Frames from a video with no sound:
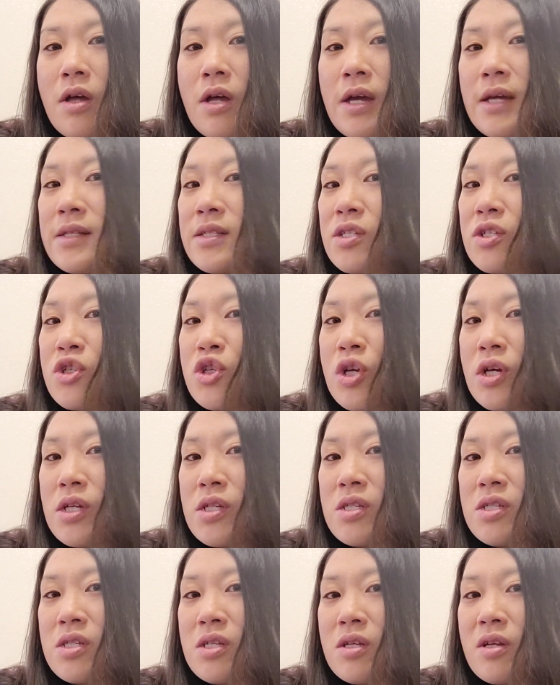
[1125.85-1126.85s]
It's
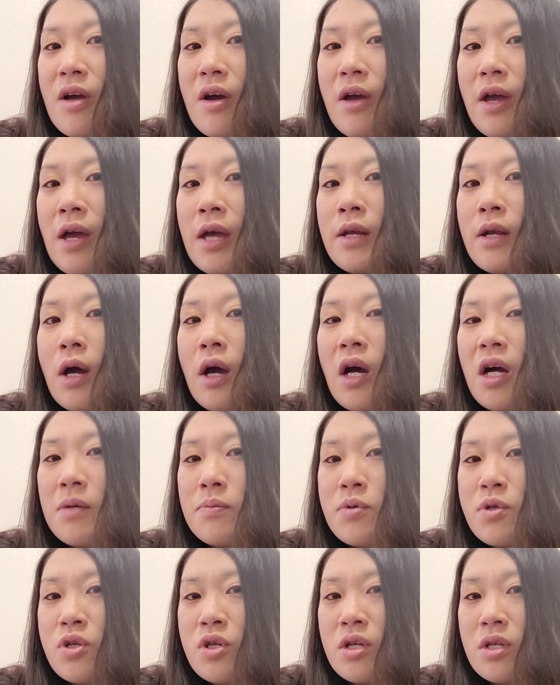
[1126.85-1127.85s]
just an
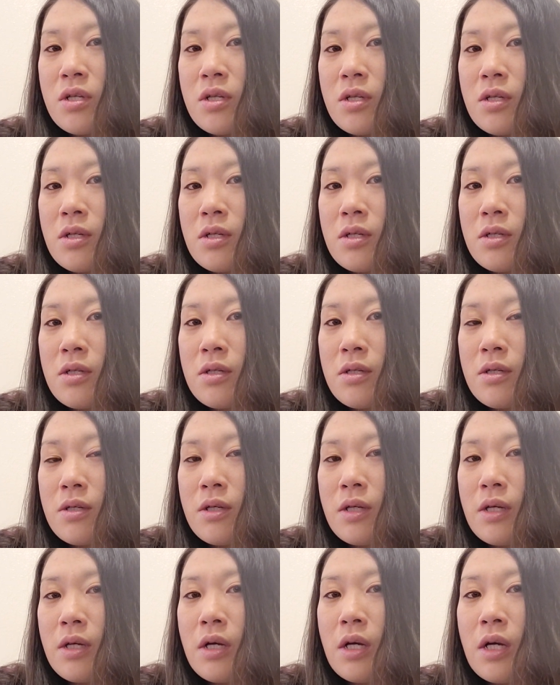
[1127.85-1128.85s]
option,
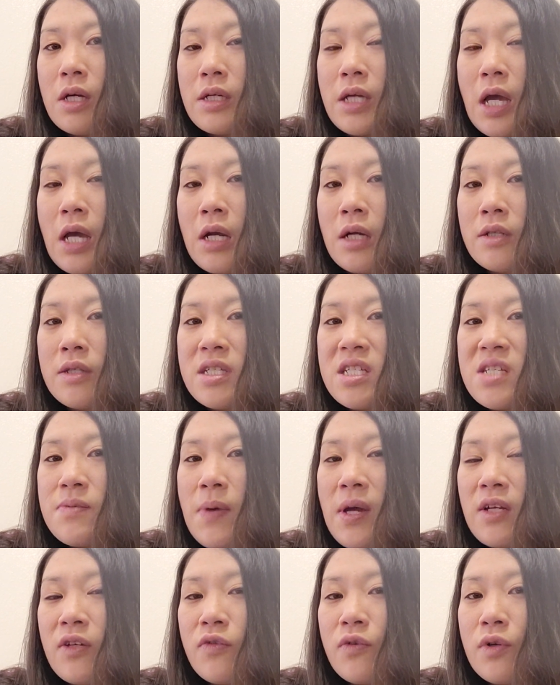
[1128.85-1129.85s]
again, on the
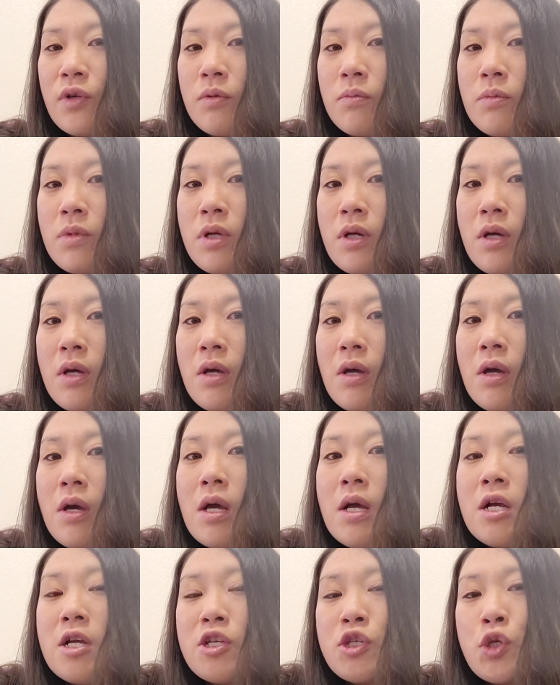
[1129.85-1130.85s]
spectrum.
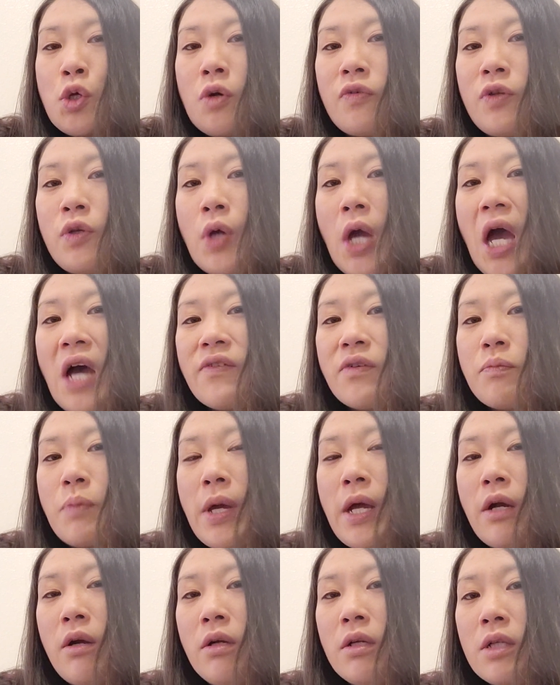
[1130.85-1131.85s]
So if you have a
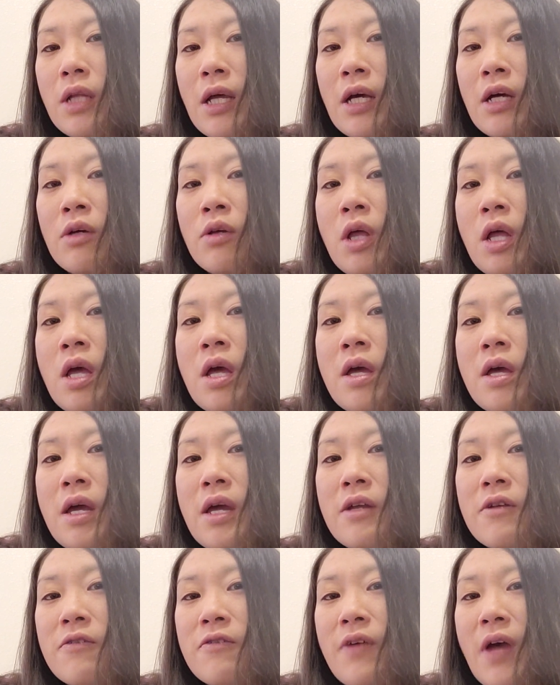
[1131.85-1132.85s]
parallel,
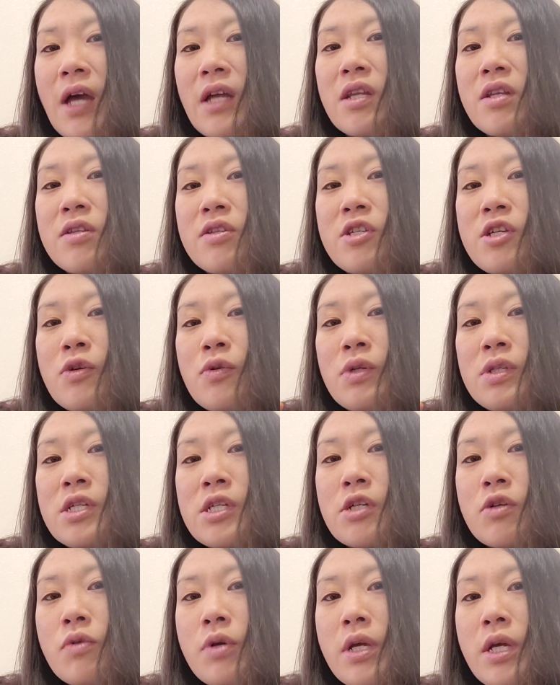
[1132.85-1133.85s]
in fact, to a
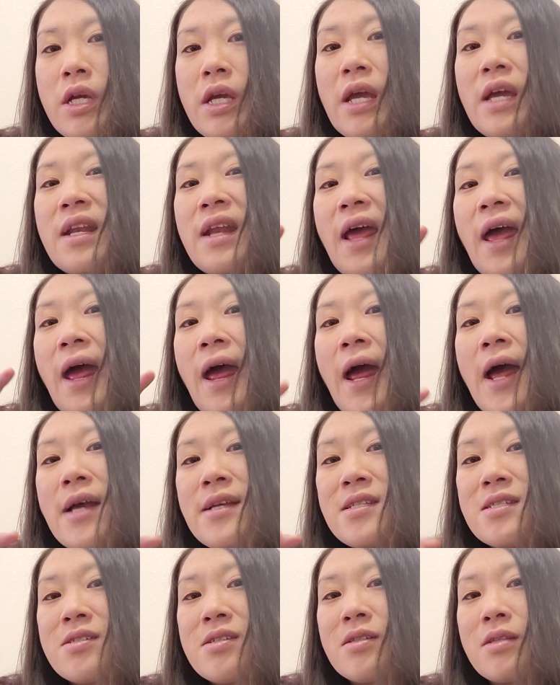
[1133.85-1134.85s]
degree, it
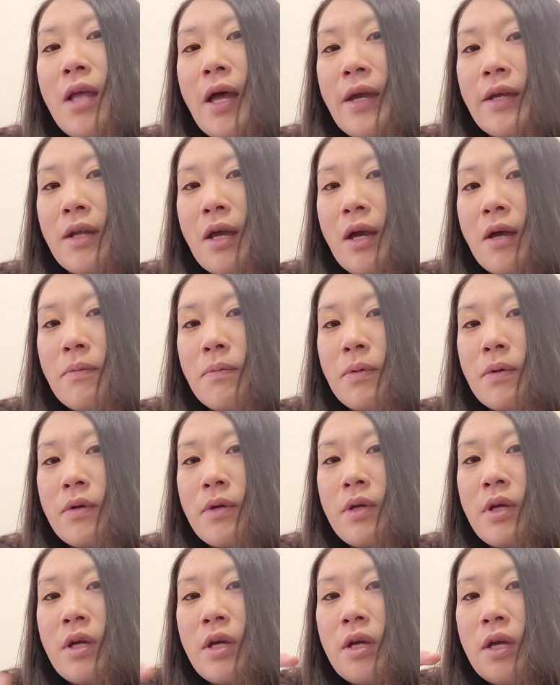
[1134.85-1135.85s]
has to line up
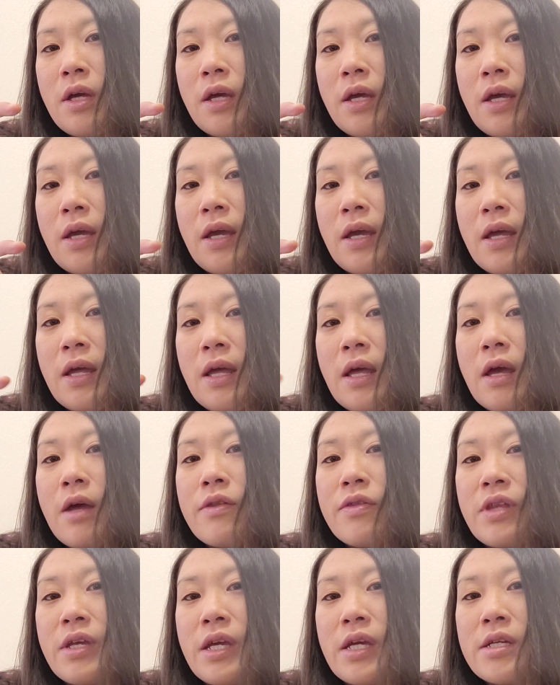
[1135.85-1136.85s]

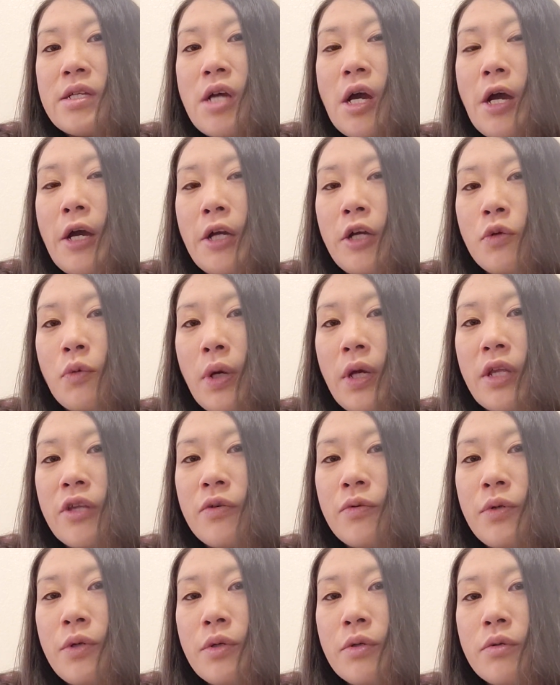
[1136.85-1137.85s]
the entire way
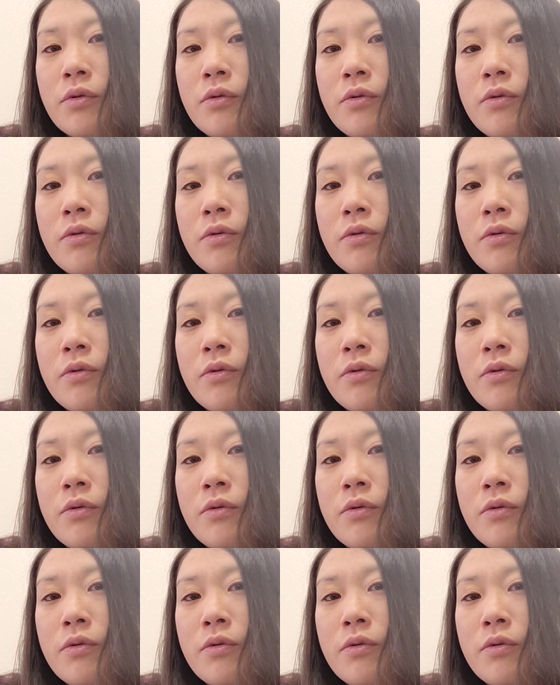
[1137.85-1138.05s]
through.